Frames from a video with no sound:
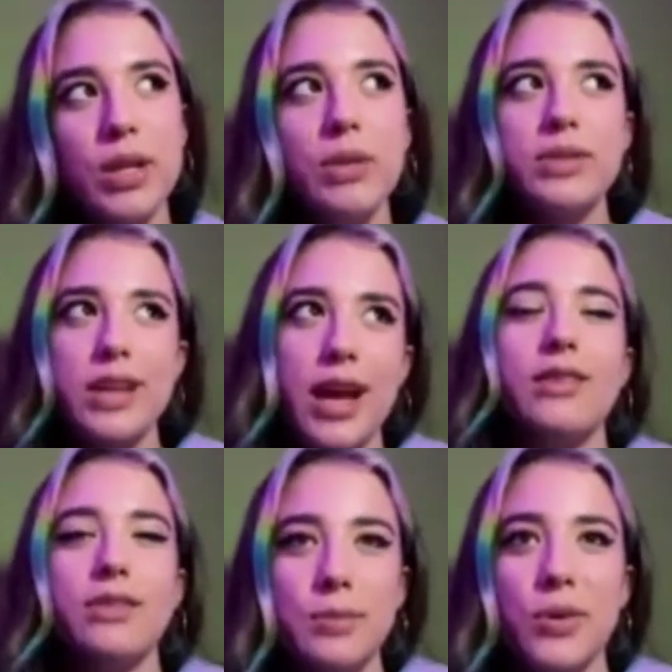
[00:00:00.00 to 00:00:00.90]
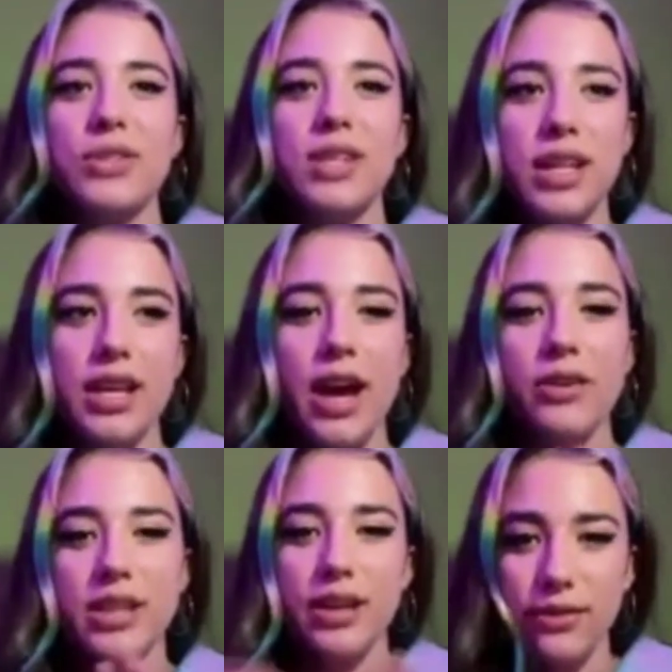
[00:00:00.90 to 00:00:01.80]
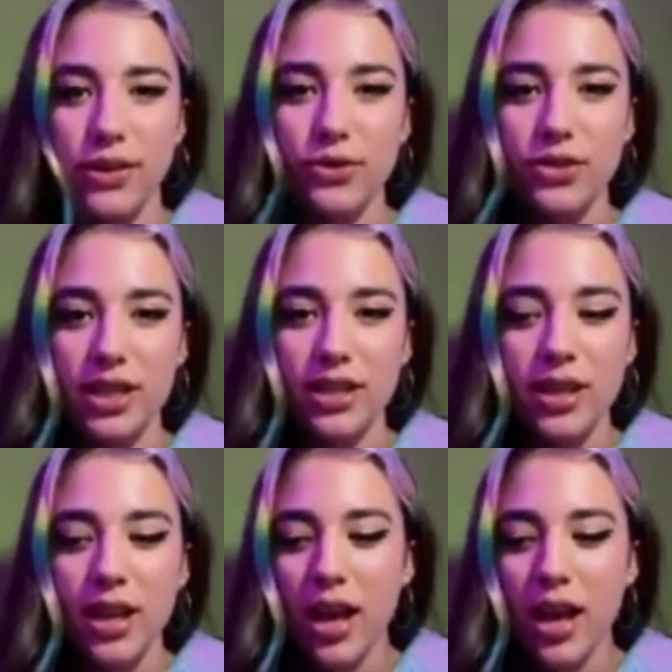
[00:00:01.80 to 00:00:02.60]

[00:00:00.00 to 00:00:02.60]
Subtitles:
but it was kind of a small city outside of Houston,